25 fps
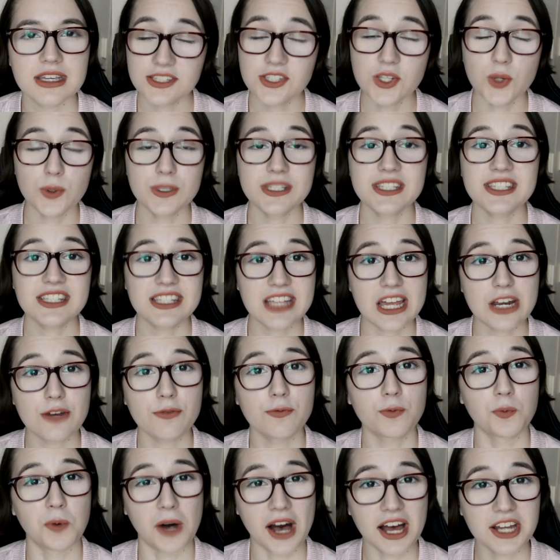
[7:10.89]
So instead
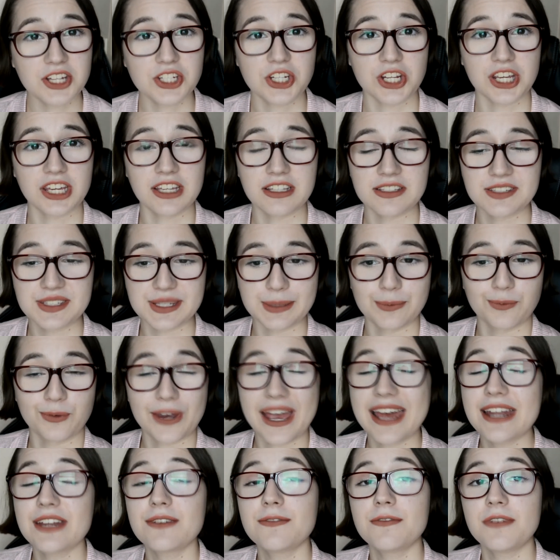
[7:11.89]
of watching some
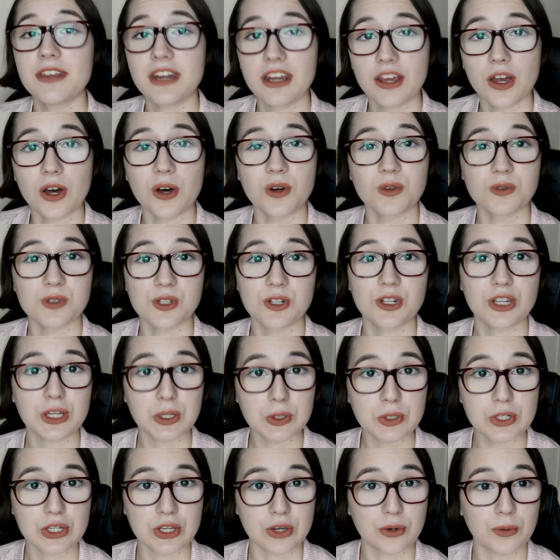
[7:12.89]
random videos on
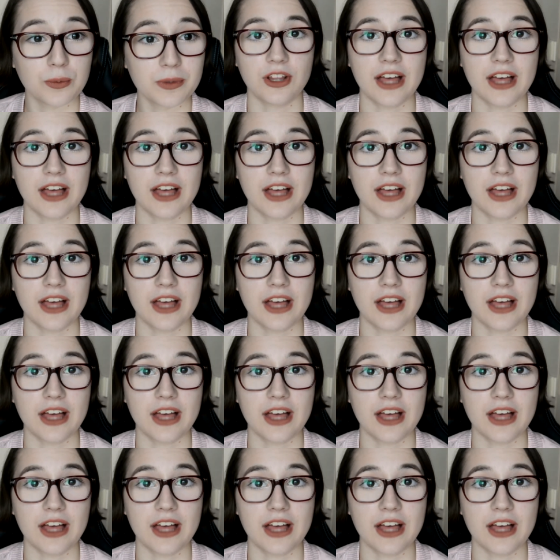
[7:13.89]
YouTube,